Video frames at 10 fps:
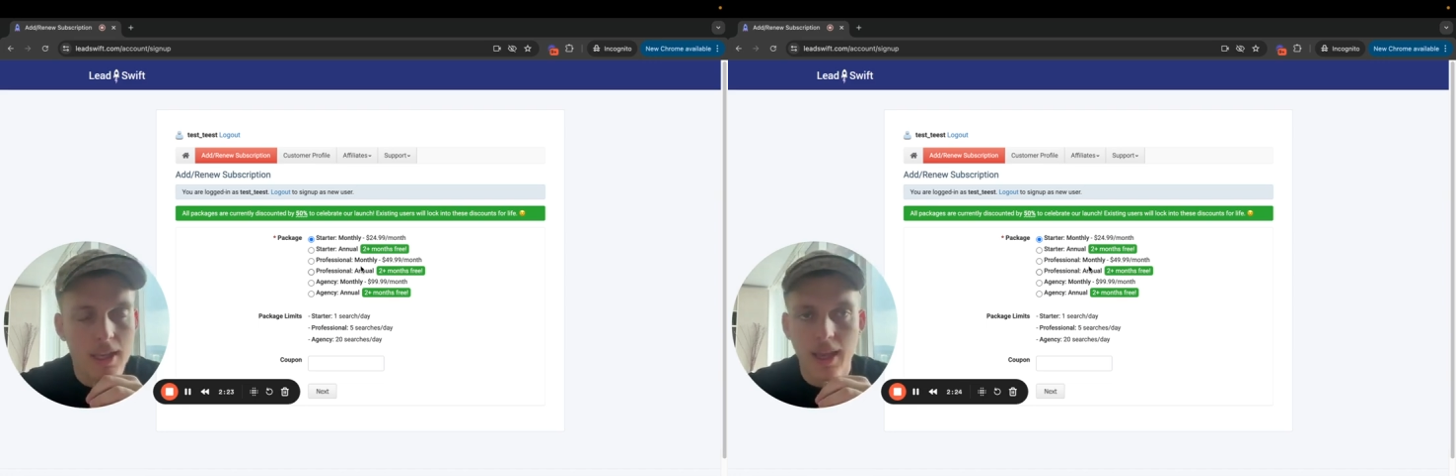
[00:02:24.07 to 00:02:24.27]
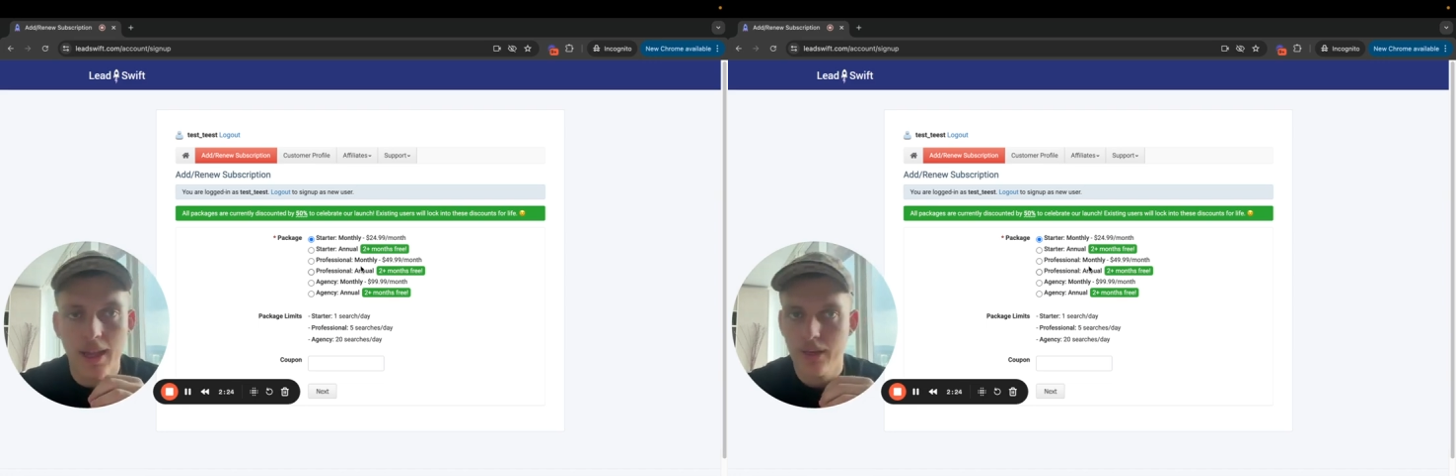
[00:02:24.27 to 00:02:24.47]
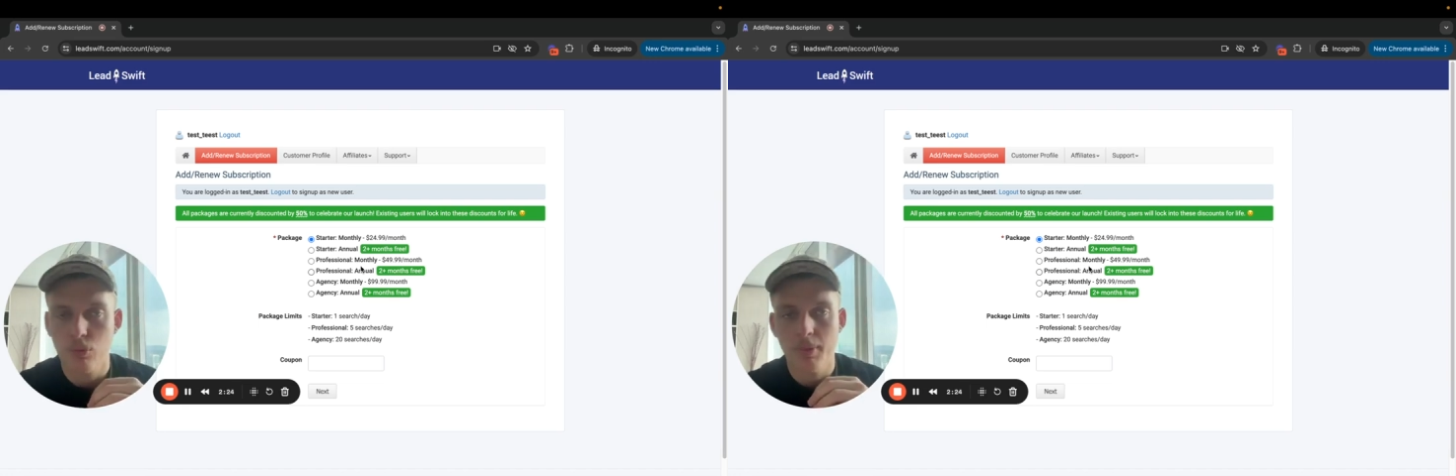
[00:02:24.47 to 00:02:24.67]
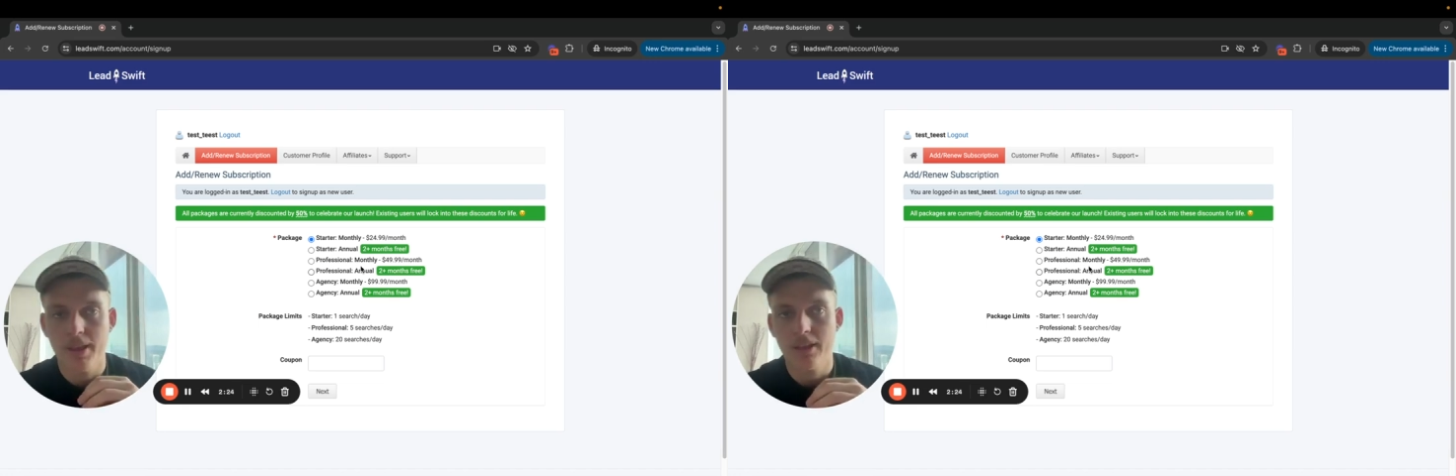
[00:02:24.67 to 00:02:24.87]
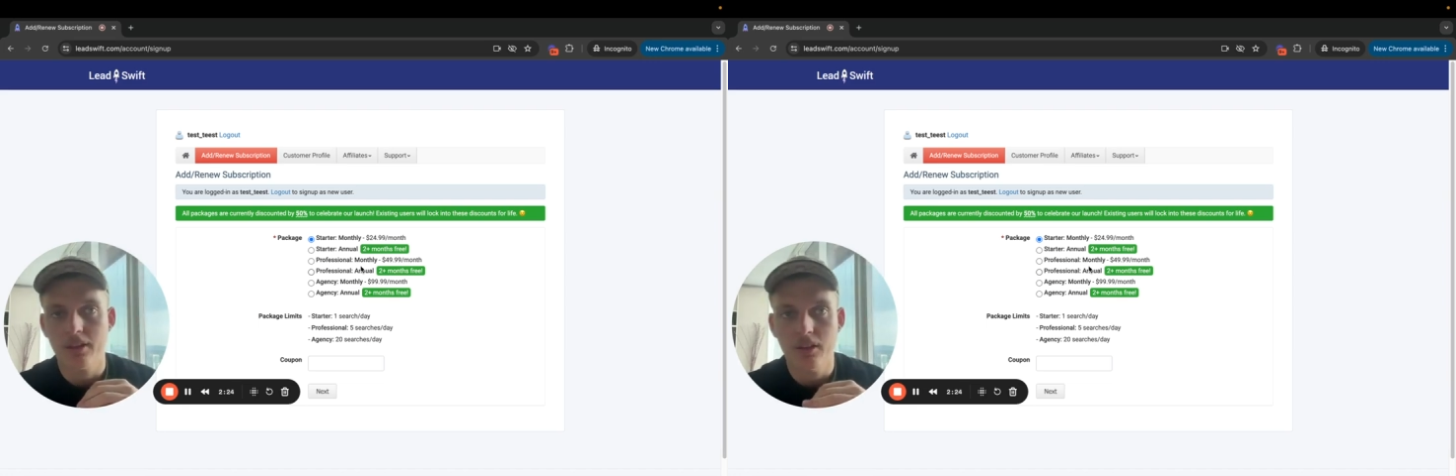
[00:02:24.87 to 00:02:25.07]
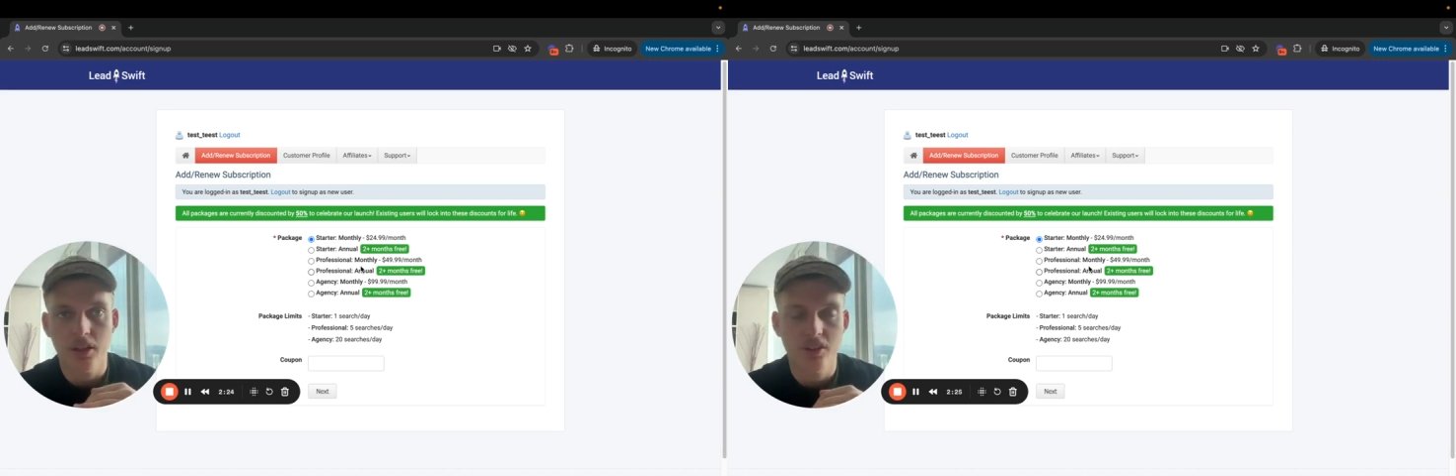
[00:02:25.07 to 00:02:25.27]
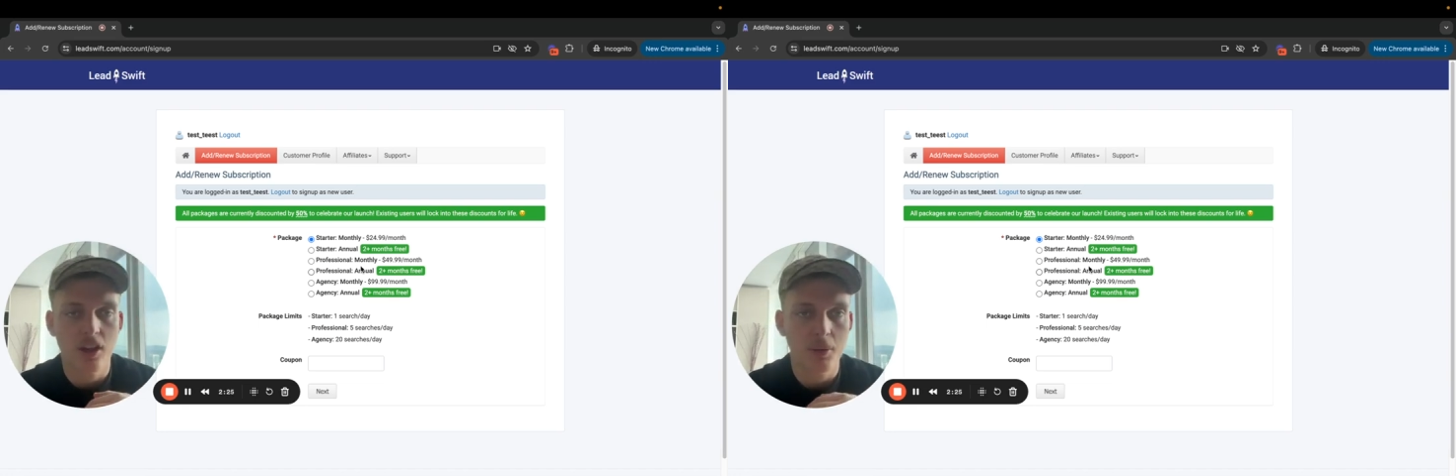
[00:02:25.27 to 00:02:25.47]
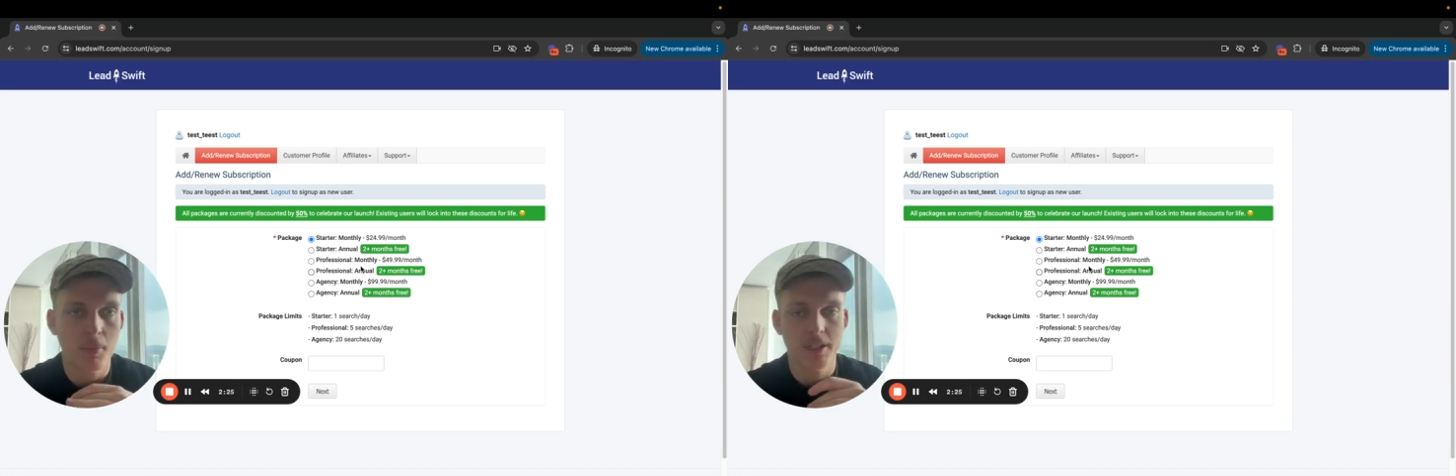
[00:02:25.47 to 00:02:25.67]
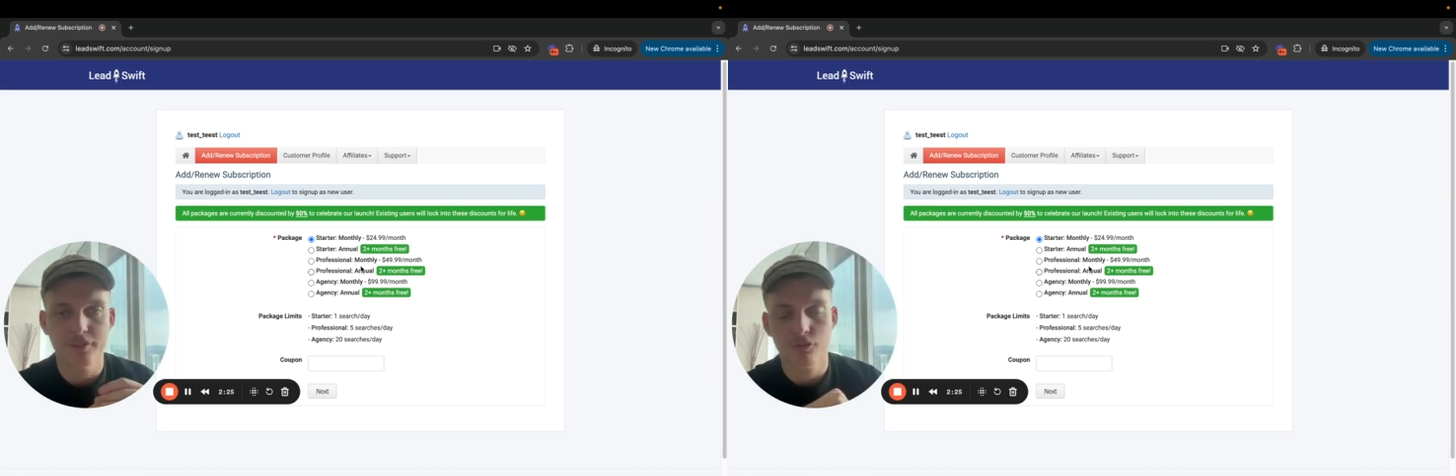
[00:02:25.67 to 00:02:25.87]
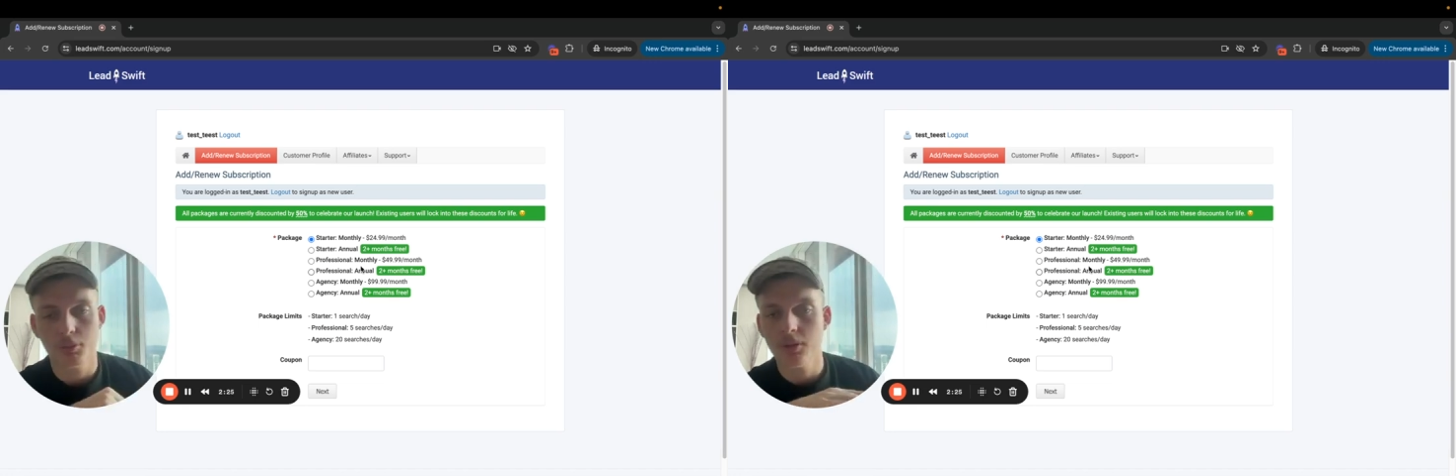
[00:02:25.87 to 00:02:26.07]
and we're making a ton of money
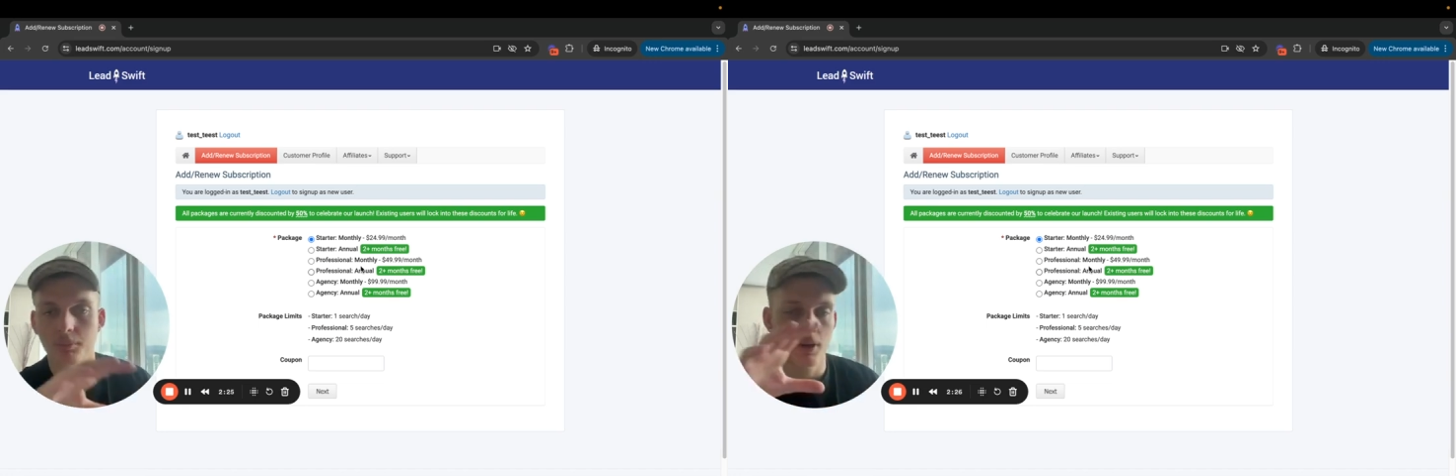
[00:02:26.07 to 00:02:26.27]
from it.